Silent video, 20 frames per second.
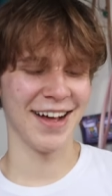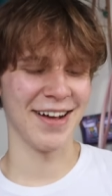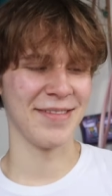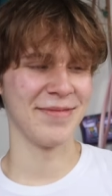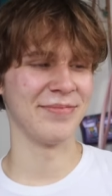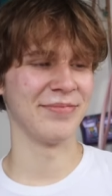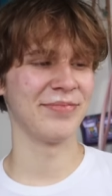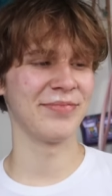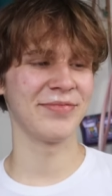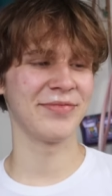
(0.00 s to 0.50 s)

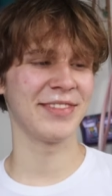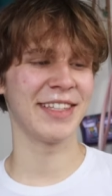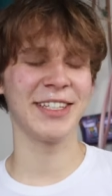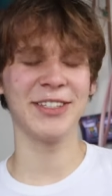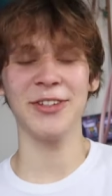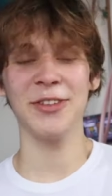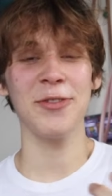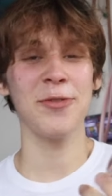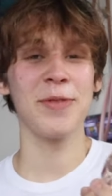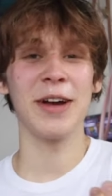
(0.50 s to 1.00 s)
Um,
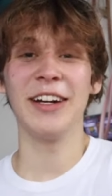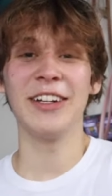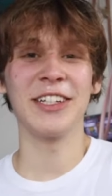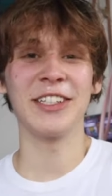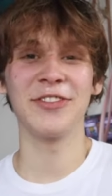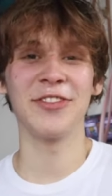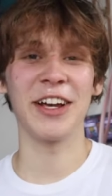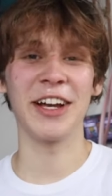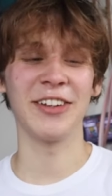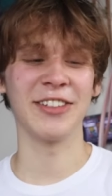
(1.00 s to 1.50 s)
these are the
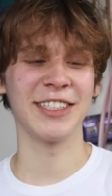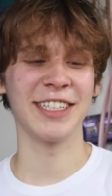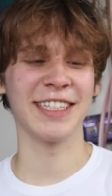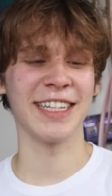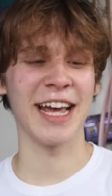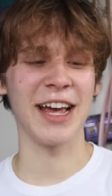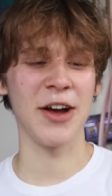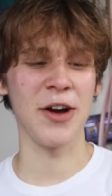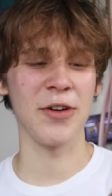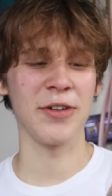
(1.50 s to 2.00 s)
weirdest
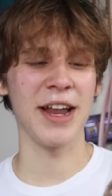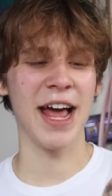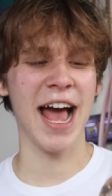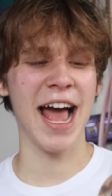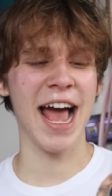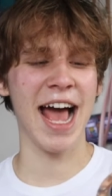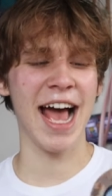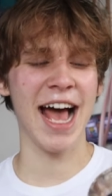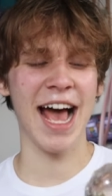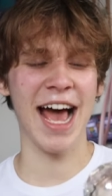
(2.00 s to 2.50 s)
fragrances I own.
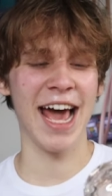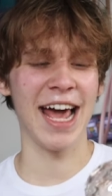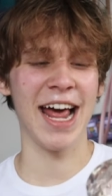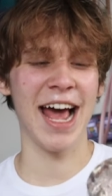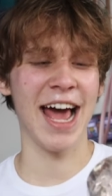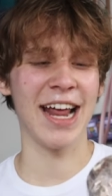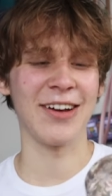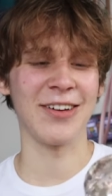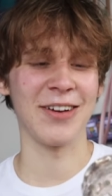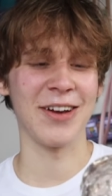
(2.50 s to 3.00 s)
I,
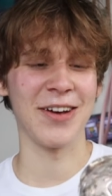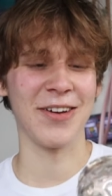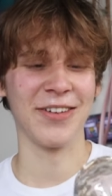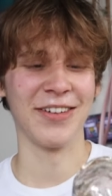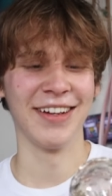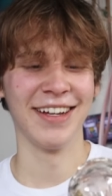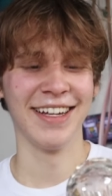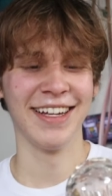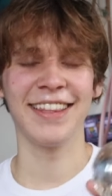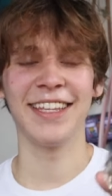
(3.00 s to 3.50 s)
I, I don't
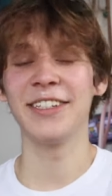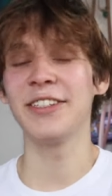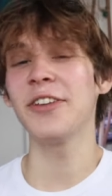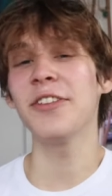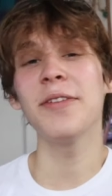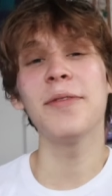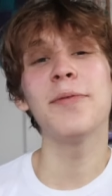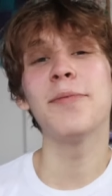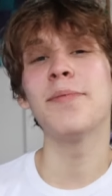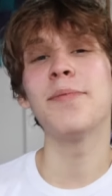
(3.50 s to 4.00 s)
know. These
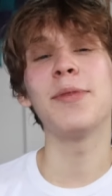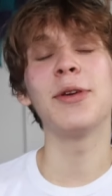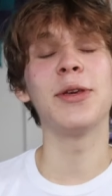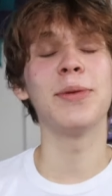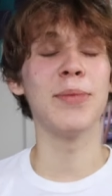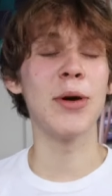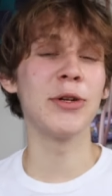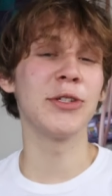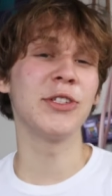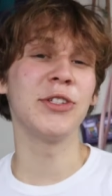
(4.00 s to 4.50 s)
are the
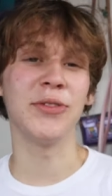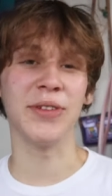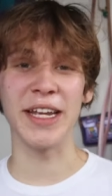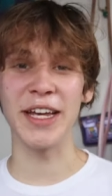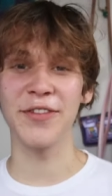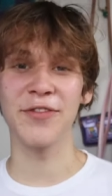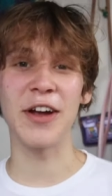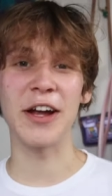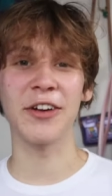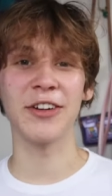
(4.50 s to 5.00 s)
most
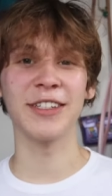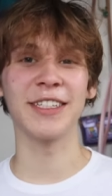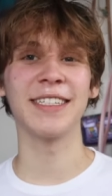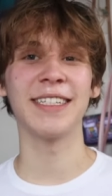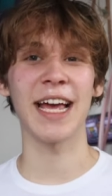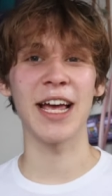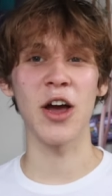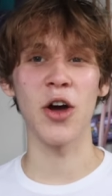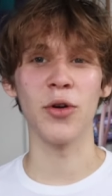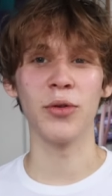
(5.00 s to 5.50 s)
unique
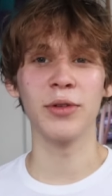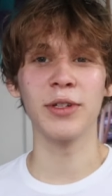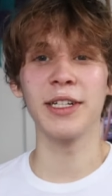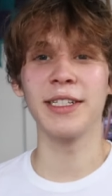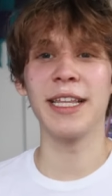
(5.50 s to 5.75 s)
fragrances I own